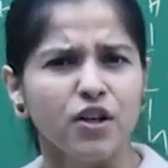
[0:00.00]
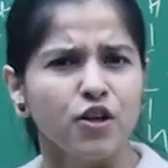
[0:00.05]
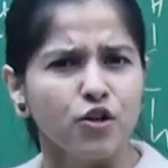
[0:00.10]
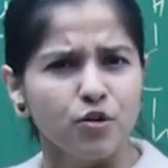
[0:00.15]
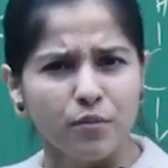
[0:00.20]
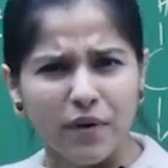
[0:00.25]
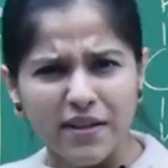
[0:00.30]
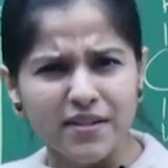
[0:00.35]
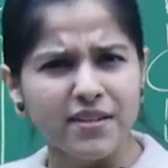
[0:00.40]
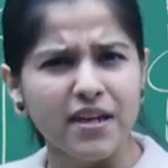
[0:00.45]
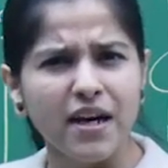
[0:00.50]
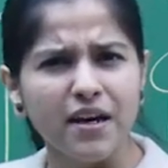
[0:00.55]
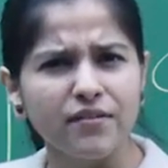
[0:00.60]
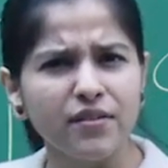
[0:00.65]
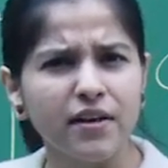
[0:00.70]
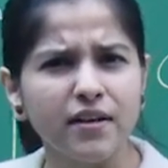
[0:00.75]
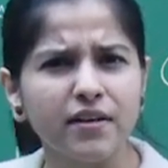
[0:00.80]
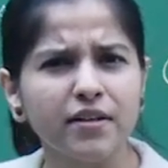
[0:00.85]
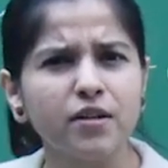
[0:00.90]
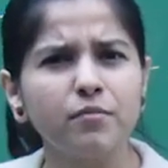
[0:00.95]
You must have
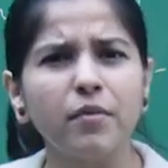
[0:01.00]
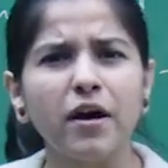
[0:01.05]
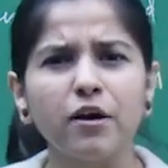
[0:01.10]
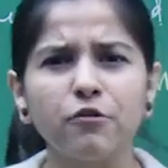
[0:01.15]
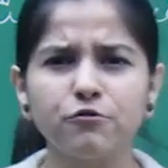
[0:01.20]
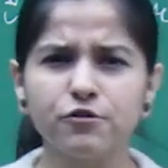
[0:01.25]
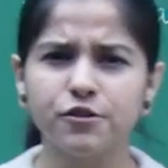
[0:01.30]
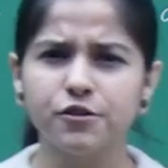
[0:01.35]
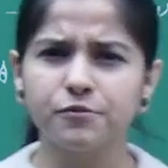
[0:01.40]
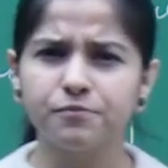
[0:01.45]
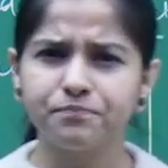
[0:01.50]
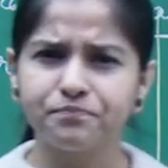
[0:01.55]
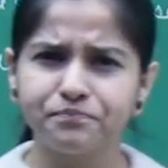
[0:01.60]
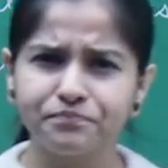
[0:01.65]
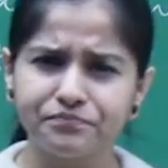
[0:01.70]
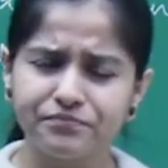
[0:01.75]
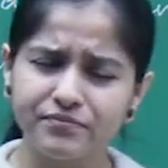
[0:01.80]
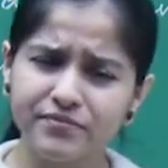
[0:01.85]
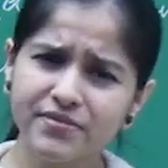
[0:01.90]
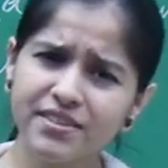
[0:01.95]
heard about
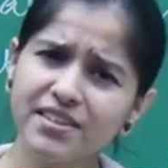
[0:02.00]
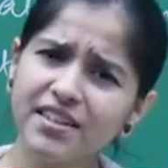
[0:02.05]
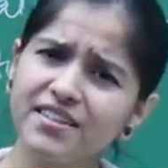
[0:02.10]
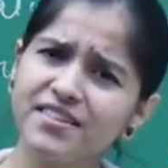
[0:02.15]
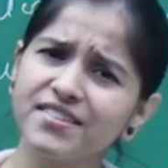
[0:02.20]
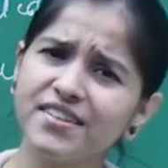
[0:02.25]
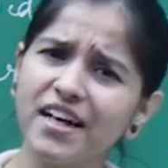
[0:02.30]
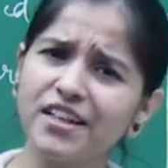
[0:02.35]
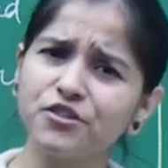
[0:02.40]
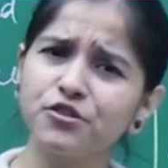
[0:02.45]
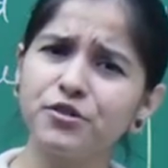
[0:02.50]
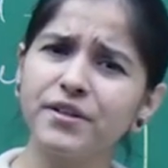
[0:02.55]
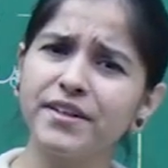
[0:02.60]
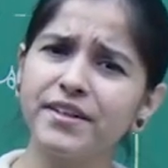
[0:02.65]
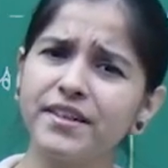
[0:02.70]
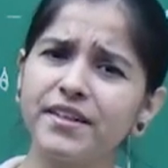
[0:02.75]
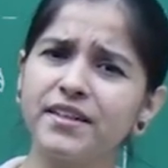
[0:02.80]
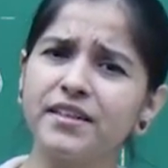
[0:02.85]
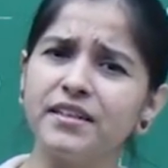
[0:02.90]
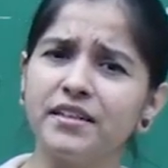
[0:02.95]

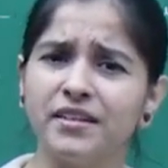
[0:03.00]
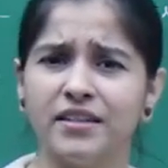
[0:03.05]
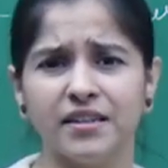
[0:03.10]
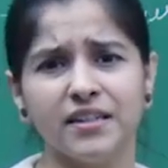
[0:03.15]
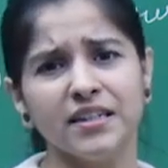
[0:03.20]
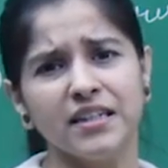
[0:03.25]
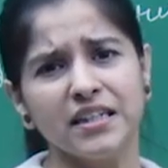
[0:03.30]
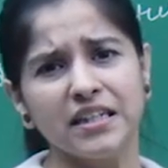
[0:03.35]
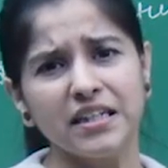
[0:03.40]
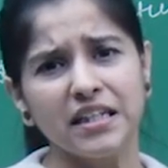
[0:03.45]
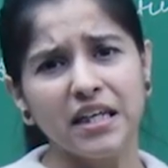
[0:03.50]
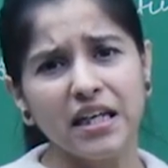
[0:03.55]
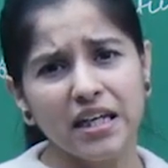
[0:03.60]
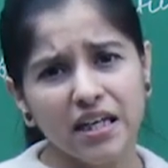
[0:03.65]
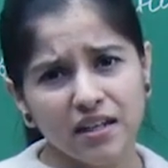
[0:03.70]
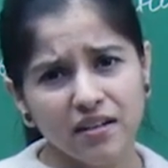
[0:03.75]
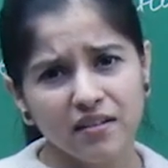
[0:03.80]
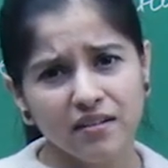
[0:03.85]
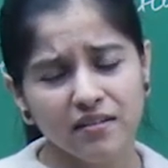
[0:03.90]
saturated ghee,